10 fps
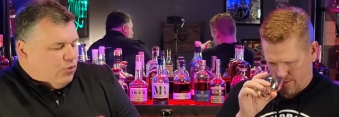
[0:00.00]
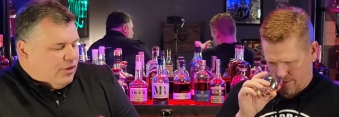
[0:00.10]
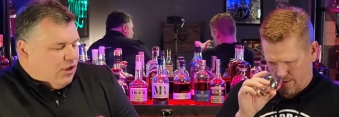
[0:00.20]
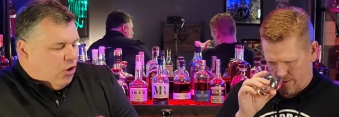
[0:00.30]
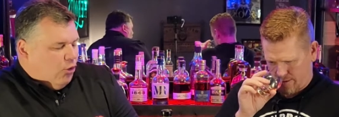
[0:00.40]

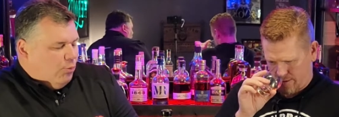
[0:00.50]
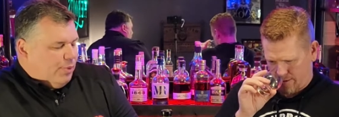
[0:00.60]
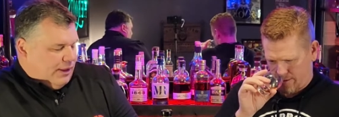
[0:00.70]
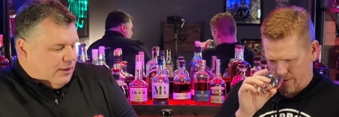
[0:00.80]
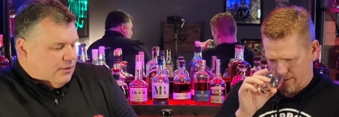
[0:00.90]
Speaker 1: really
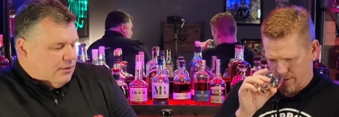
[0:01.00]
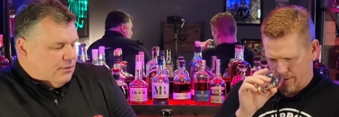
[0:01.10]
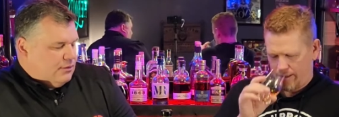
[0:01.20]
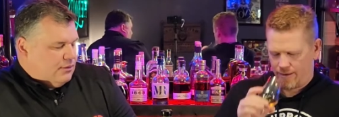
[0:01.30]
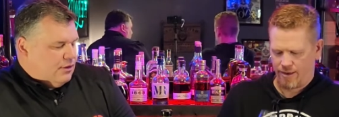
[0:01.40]
hoping
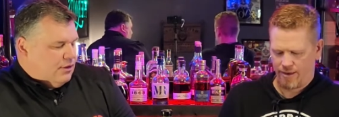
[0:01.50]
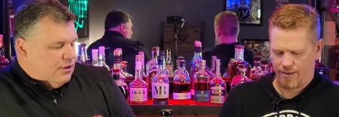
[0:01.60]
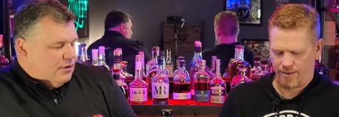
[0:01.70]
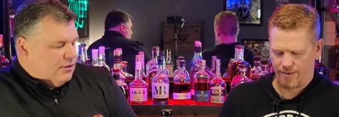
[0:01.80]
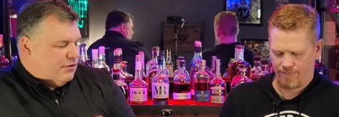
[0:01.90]

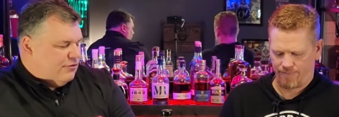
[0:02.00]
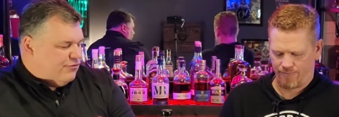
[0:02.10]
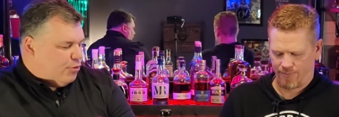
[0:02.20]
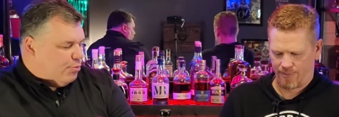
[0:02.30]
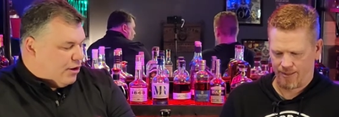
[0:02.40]

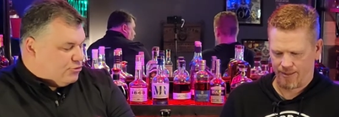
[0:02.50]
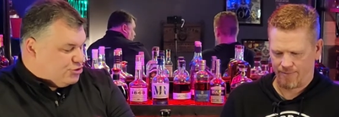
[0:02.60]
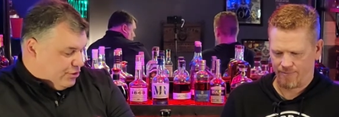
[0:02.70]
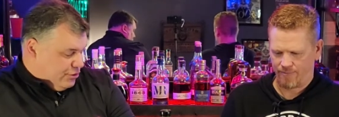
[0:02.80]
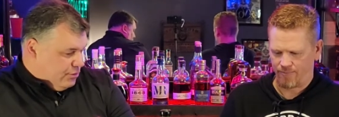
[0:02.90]
for brown
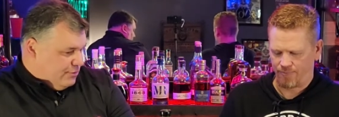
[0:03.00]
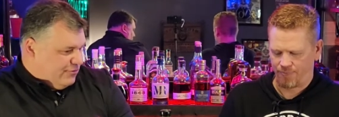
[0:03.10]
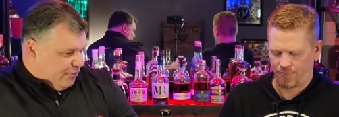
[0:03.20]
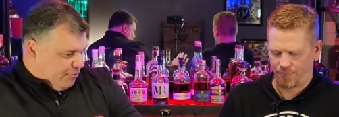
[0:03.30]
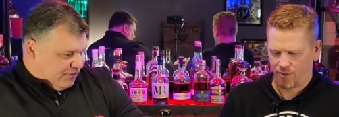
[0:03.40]
sugar
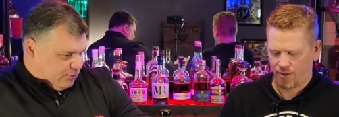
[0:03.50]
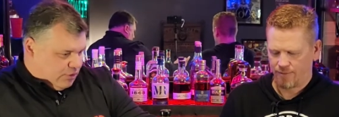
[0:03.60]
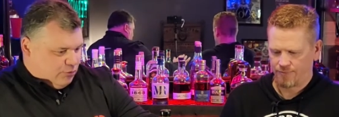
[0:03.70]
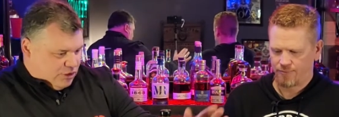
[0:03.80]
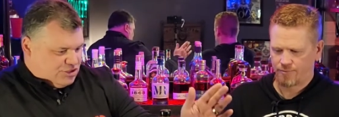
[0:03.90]
from this
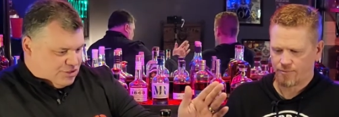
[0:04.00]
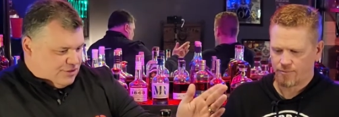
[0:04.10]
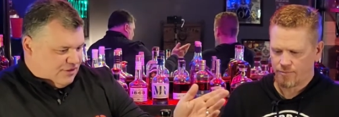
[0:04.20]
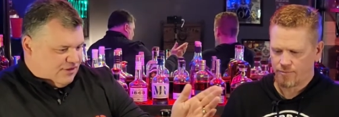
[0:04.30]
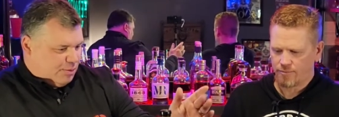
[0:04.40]
one, which
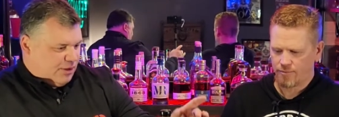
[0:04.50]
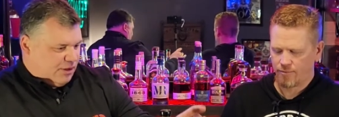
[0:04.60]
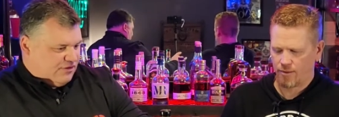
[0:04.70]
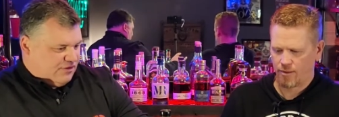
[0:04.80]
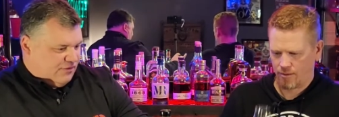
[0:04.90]
typically
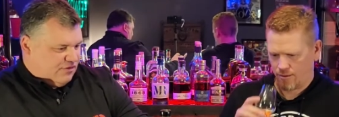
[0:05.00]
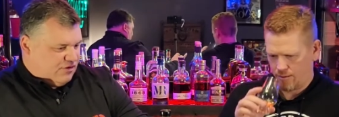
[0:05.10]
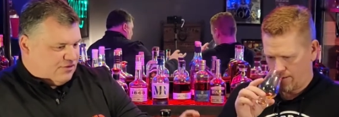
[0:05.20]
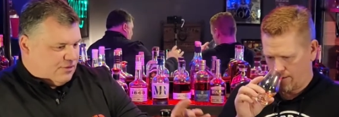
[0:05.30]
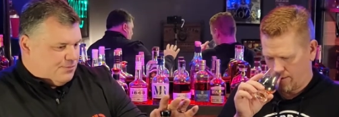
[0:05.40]

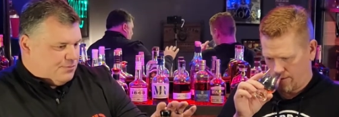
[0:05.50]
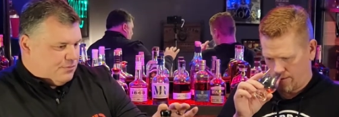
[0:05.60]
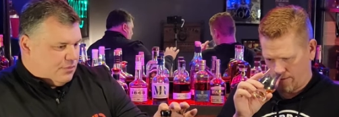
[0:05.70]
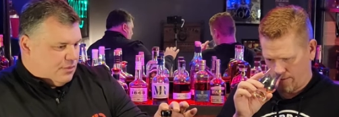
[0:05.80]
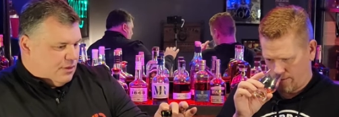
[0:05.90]
delivers.
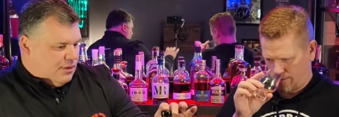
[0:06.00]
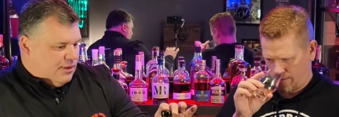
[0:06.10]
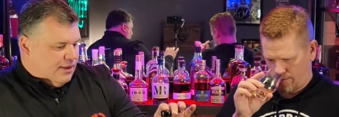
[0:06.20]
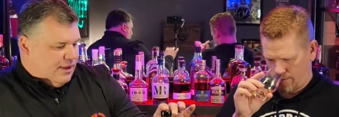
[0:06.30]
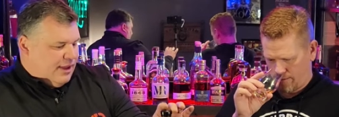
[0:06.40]

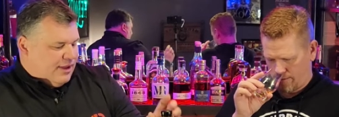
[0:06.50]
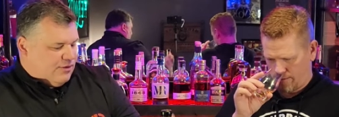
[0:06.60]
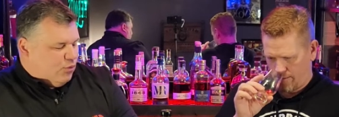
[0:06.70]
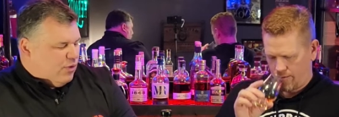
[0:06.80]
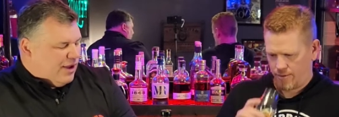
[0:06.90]

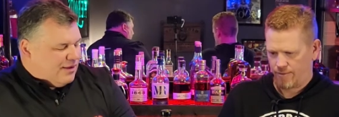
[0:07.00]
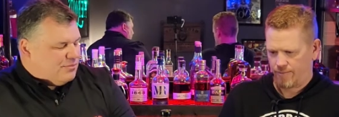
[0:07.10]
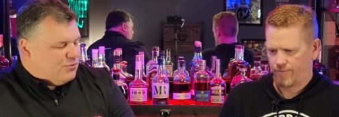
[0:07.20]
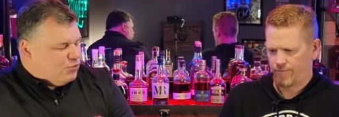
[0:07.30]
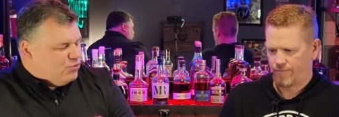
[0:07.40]
And I
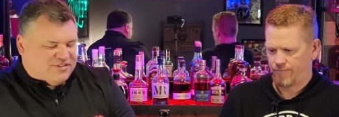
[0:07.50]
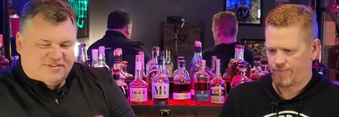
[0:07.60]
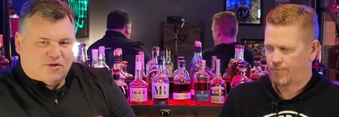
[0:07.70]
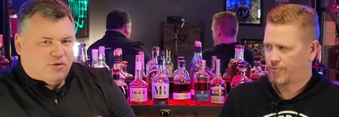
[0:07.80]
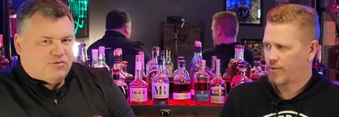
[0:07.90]

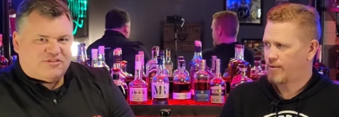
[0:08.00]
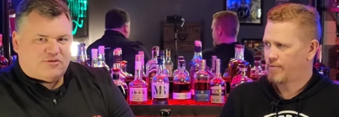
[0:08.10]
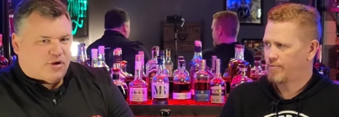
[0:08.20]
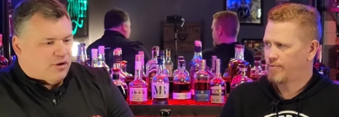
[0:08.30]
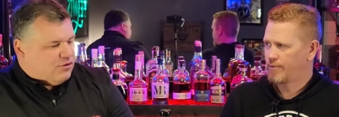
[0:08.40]
still
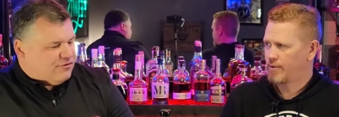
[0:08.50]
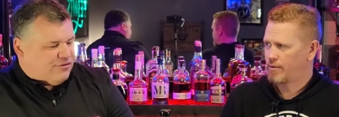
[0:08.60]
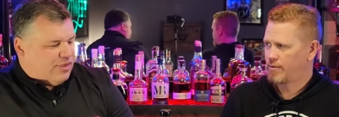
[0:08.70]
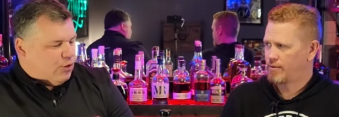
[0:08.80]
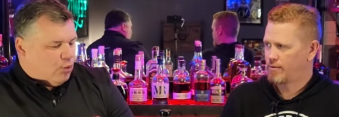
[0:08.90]
struggle to
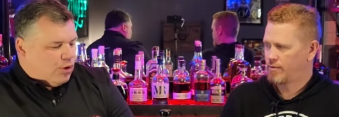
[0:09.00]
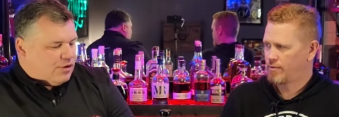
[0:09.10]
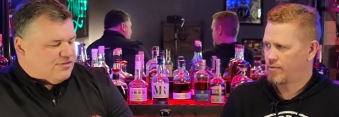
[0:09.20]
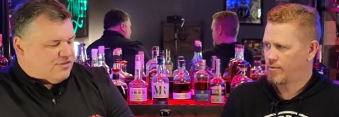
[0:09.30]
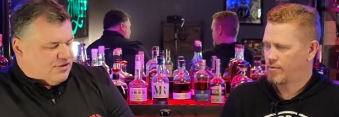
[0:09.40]
find the
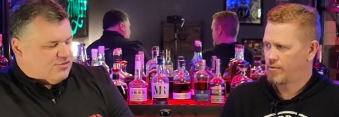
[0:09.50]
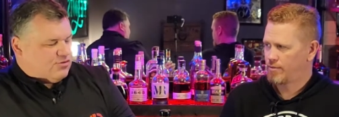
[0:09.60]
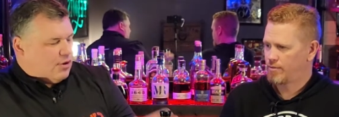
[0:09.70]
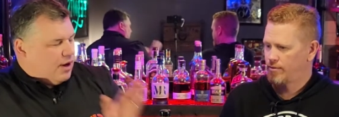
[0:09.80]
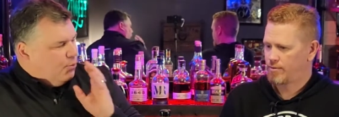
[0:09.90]
words to
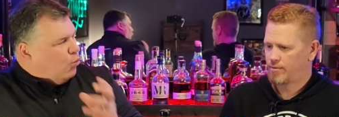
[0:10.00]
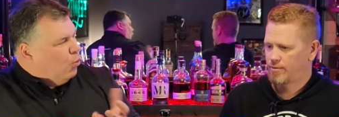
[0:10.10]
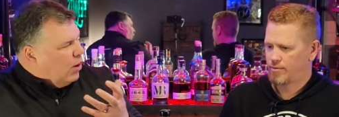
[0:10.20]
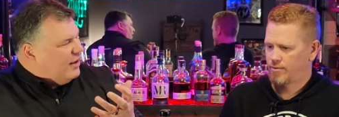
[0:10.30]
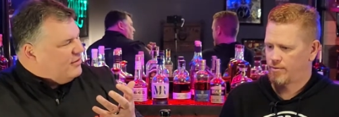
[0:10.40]
describe
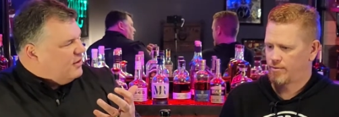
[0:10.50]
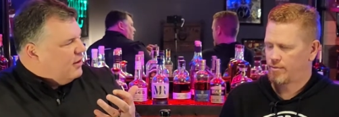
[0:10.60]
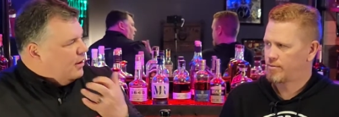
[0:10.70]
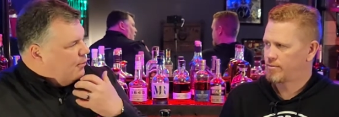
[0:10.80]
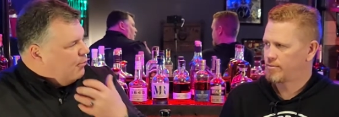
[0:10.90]
what
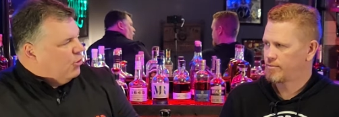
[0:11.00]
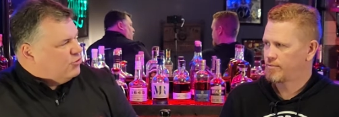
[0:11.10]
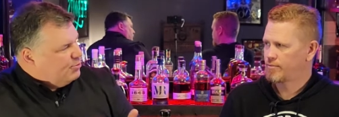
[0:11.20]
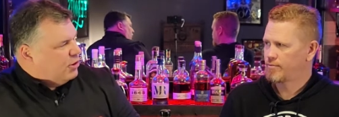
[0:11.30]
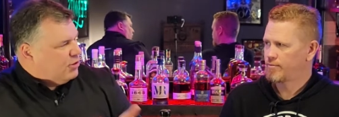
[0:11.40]

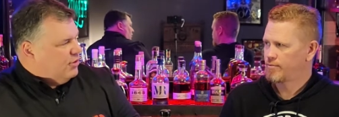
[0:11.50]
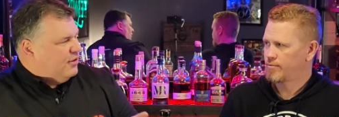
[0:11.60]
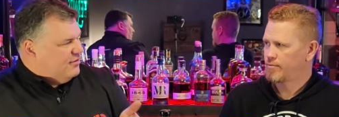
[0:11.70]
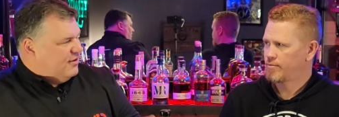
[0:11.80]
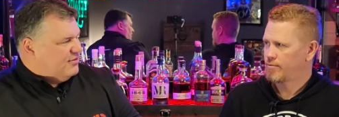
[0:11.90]
malted barley
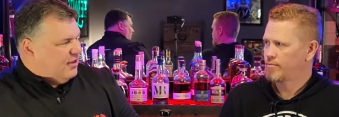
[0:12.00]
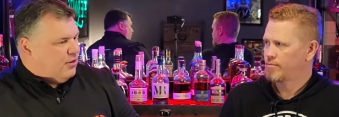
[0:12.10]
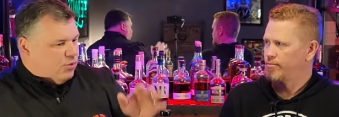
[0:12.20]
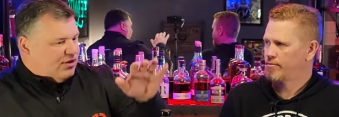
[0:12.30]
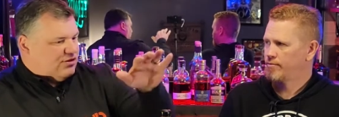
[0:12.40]
tastes like
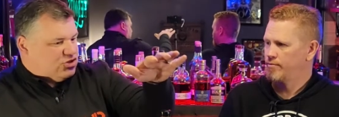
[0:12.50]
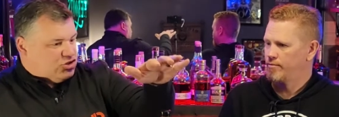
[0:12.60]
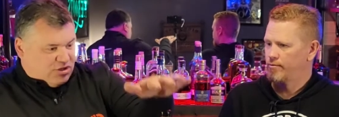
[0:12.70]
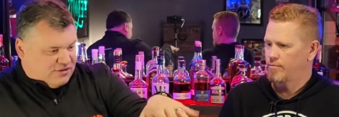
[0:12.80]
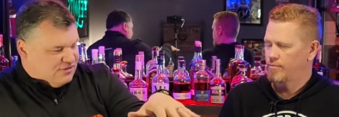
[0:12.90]
when it's
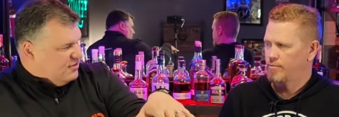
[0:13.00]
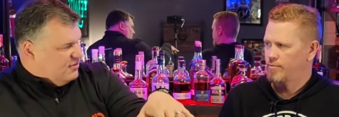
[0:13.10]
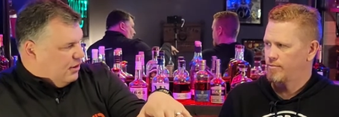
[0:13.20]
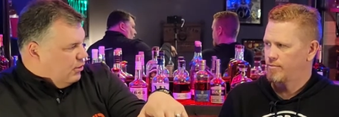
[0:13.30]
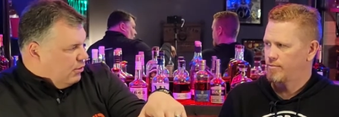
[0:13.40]
just a
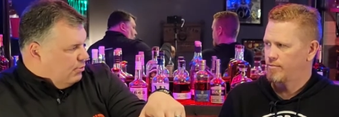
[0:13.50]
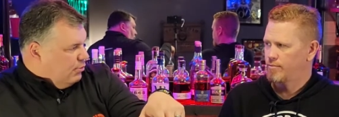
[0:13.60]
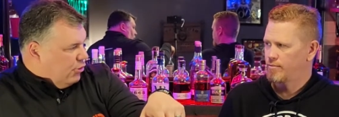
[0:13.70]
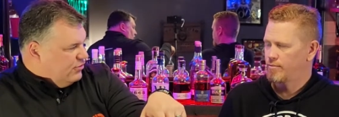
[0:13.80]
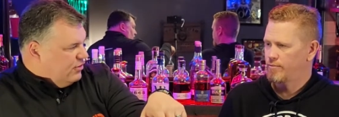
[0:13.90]
single
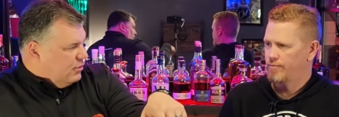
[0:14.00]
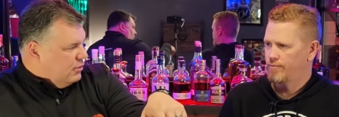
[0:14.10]
malt.